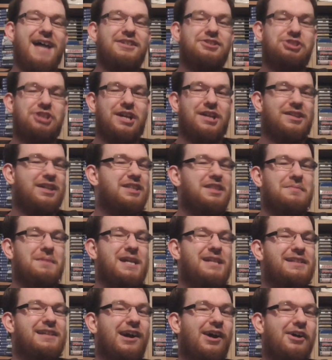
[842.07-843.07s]
edgy, like the
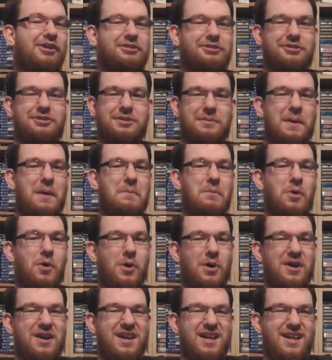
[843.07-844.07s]
main character's a bit
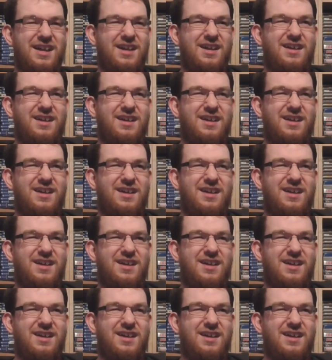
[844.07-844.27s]
more,